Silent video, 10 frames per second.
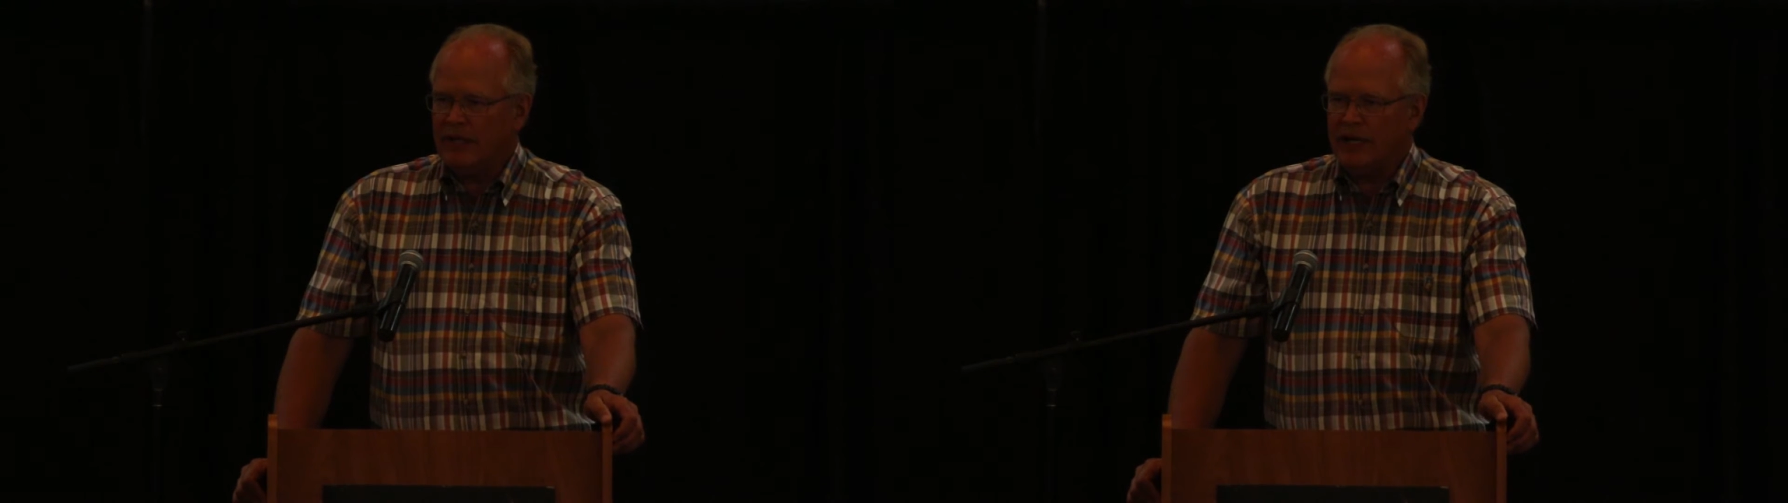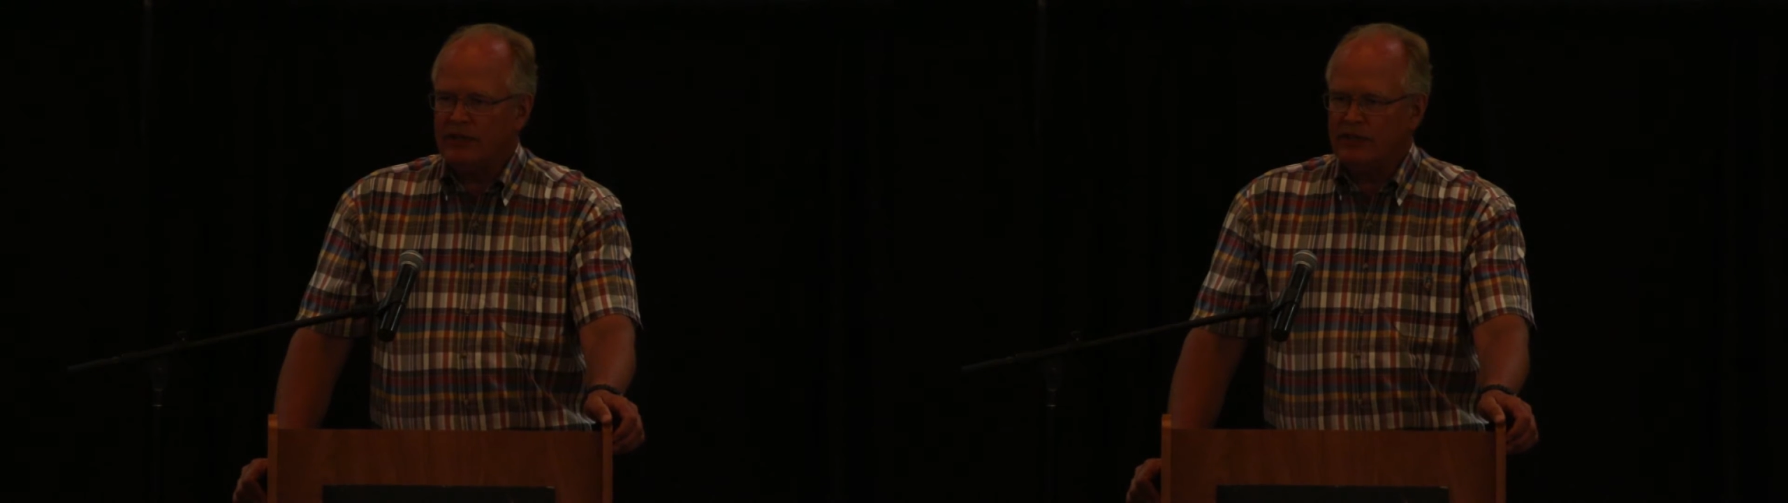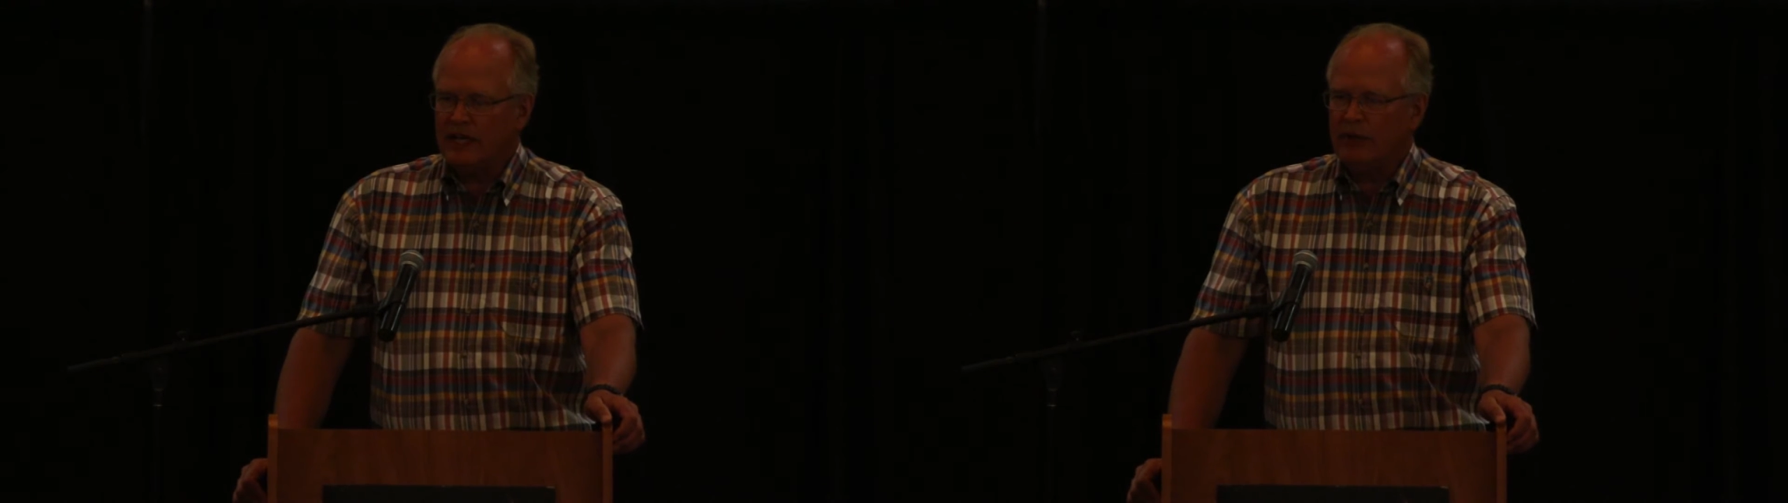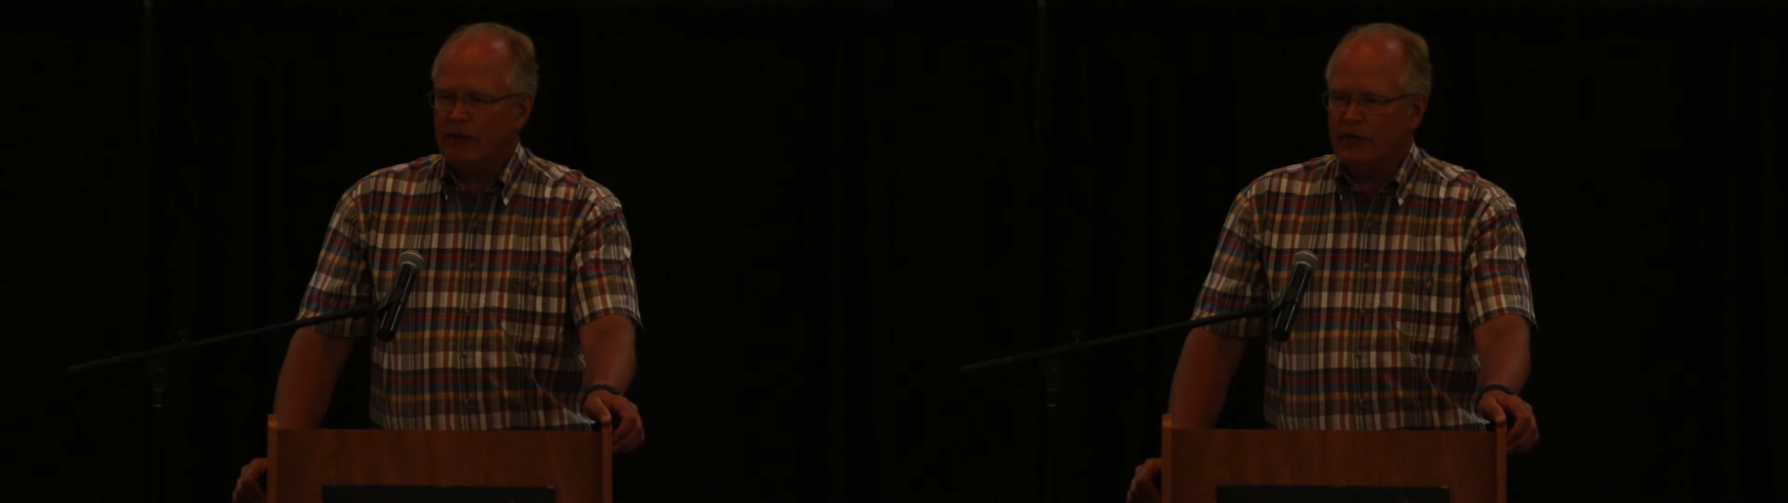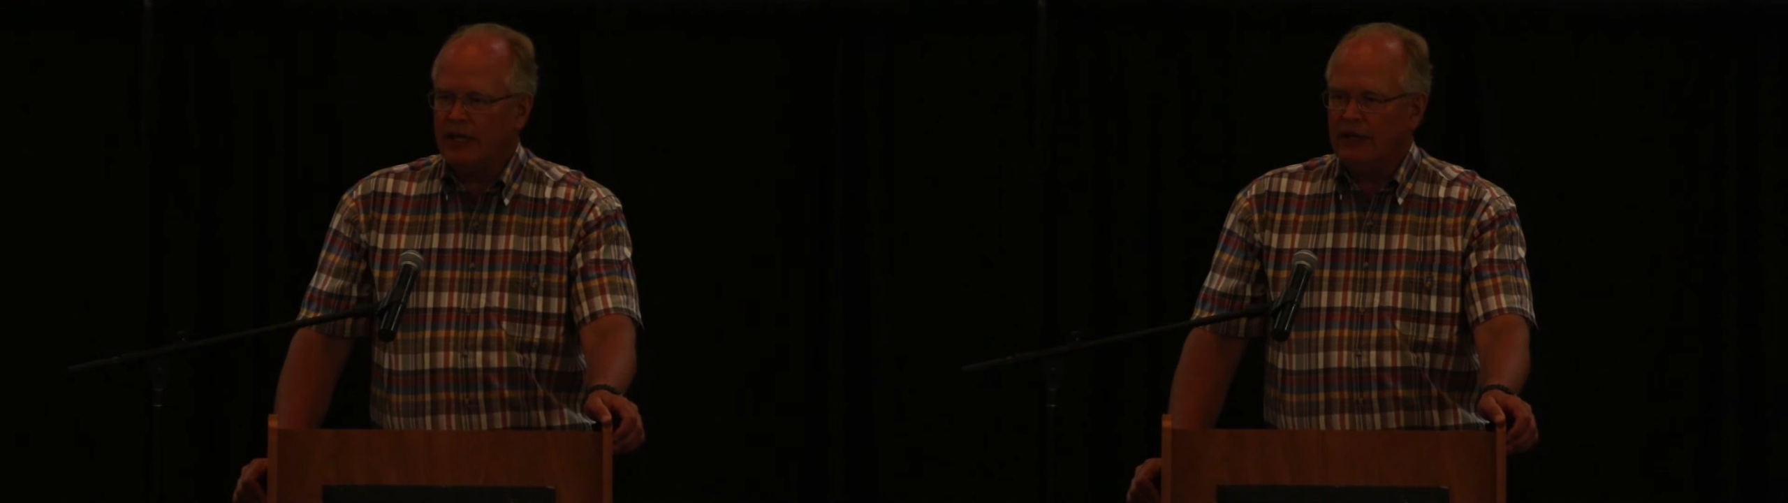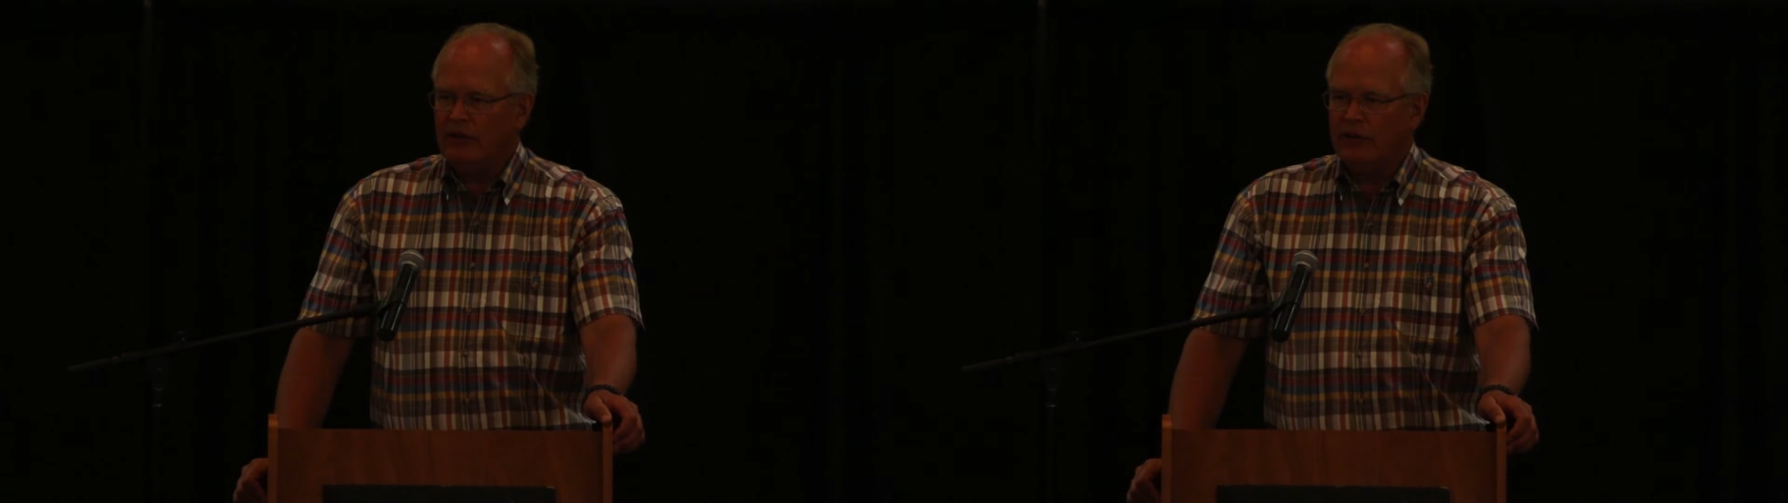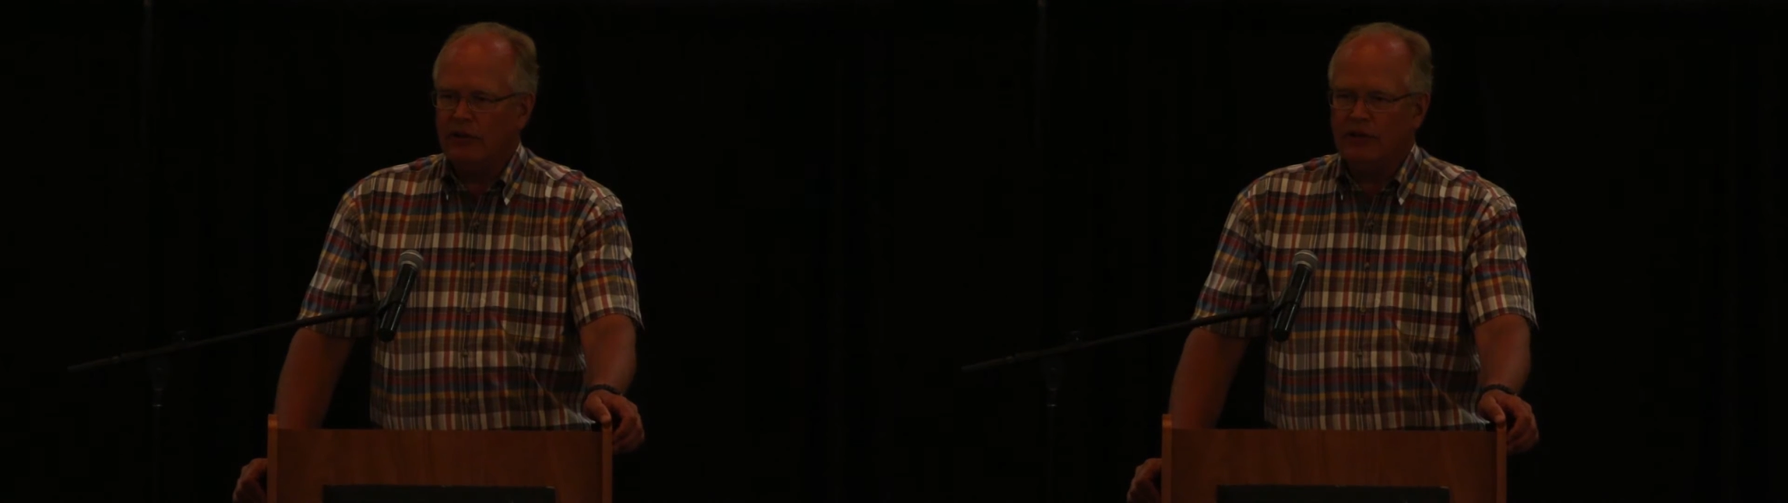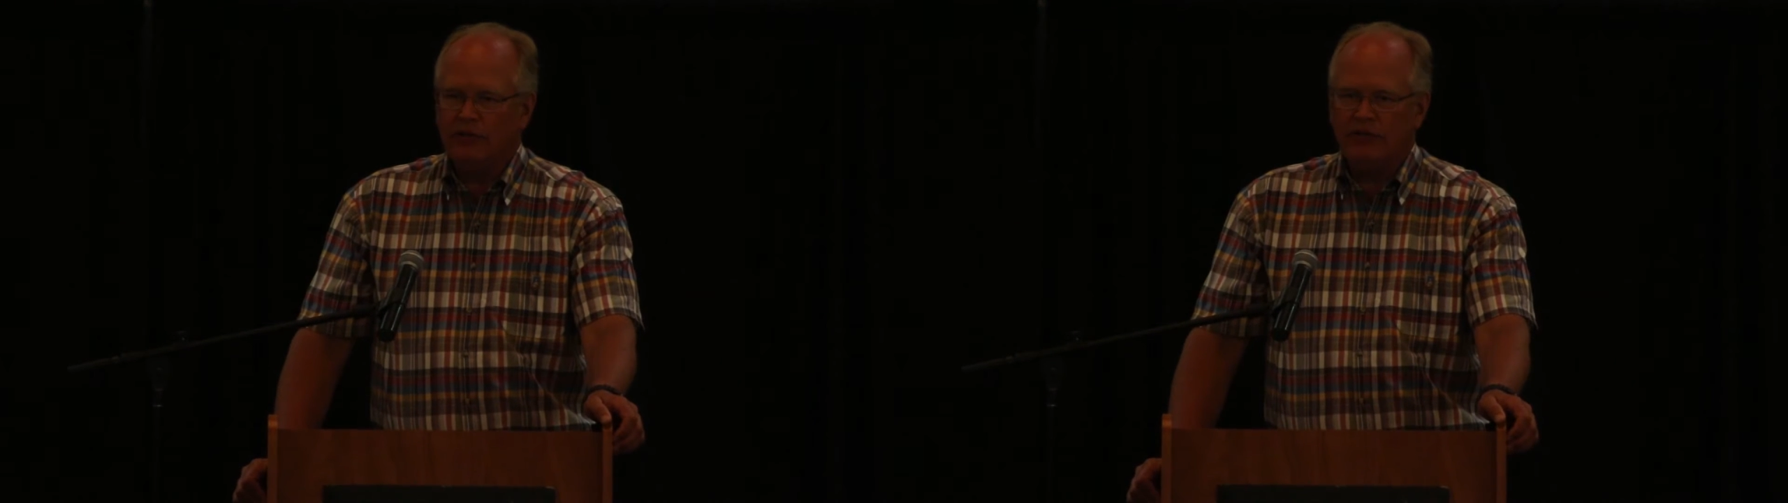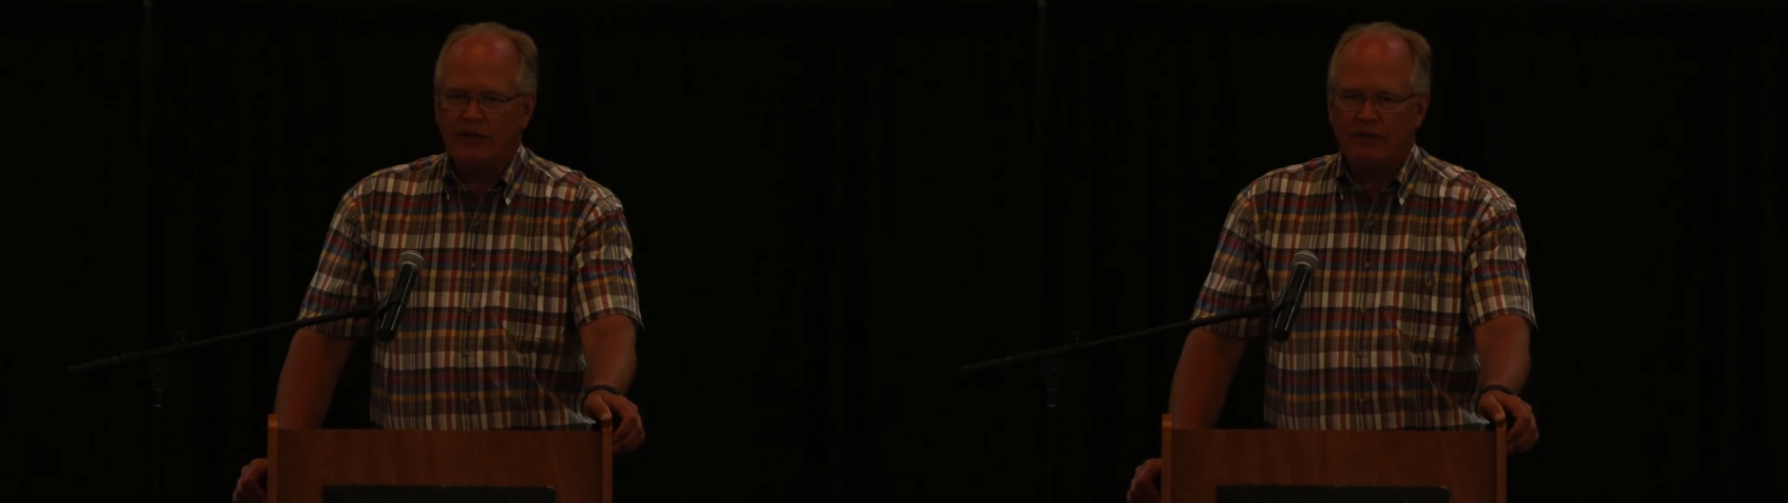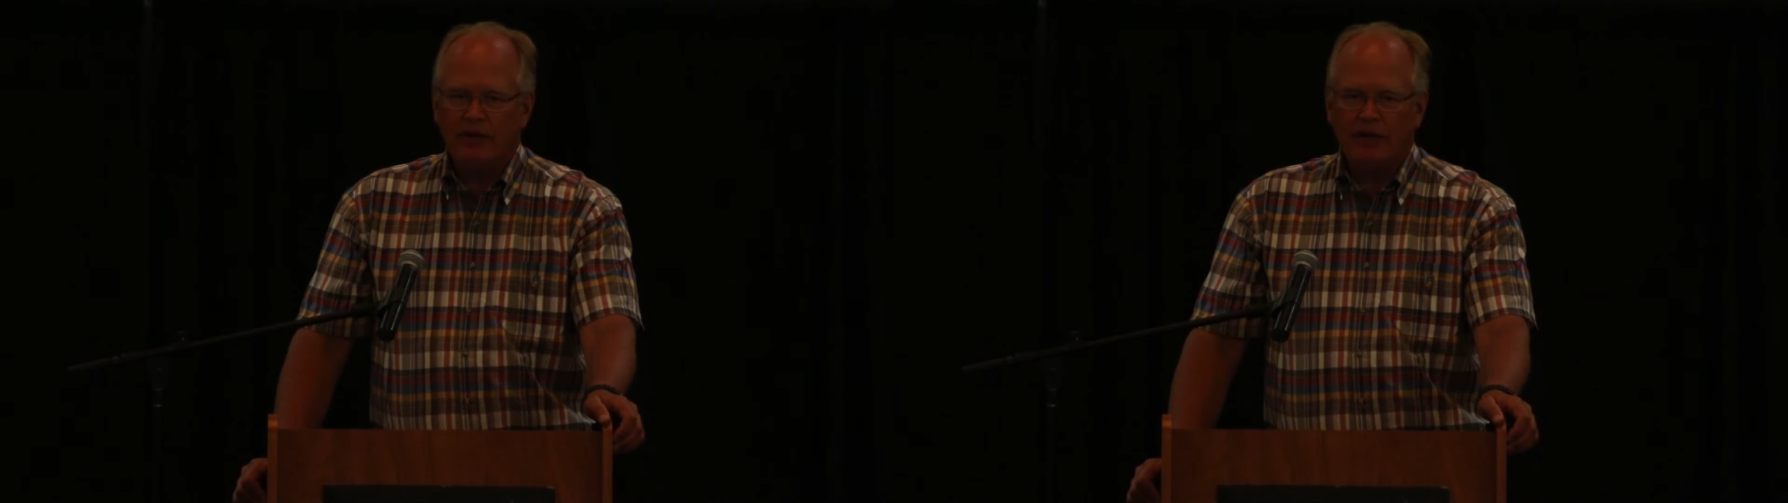how does that relate to those
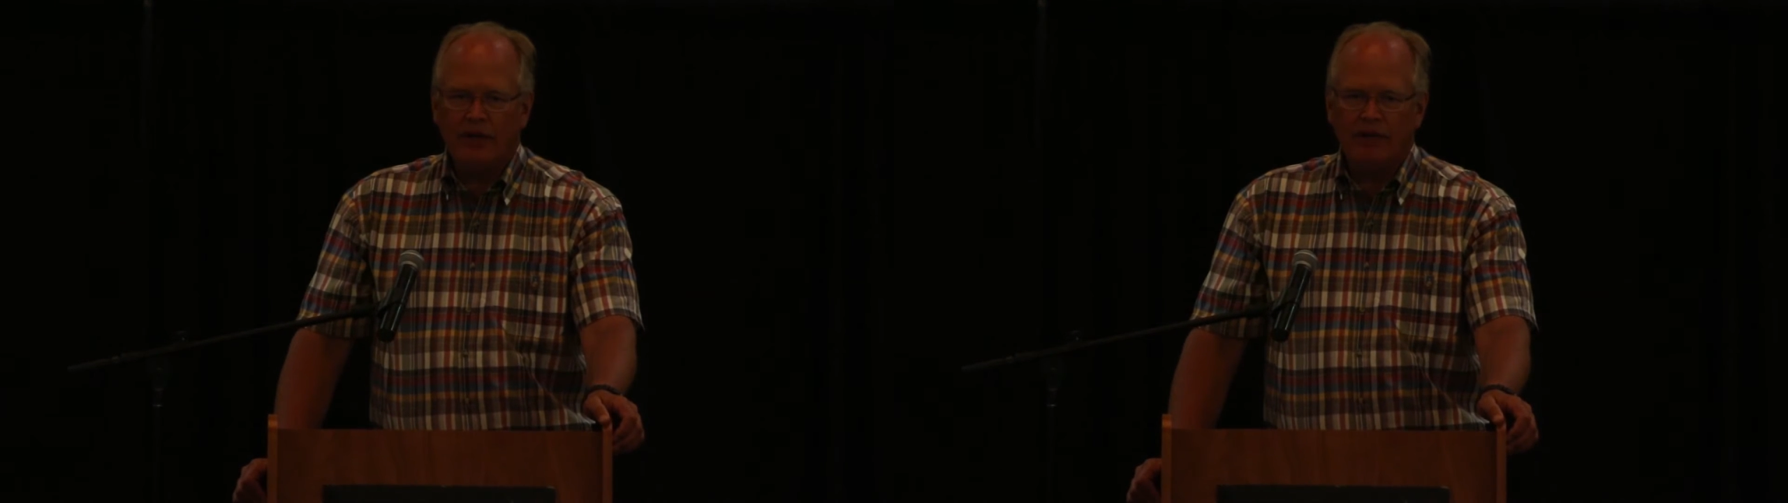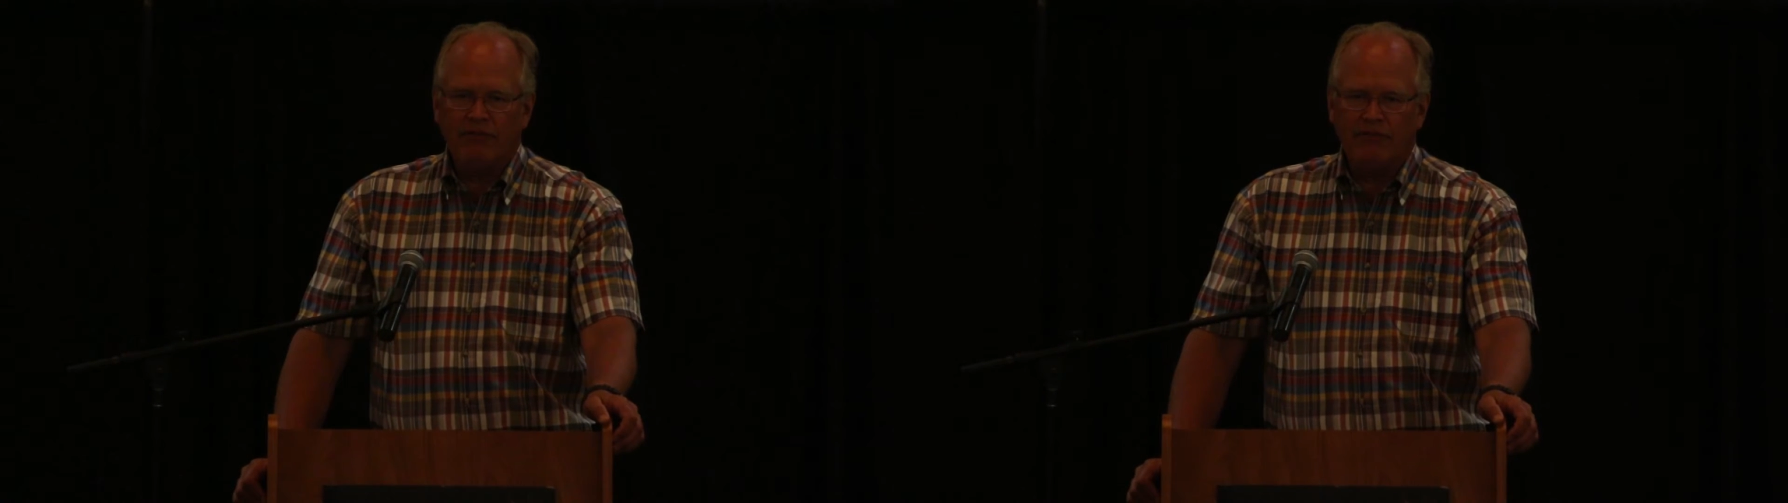democratic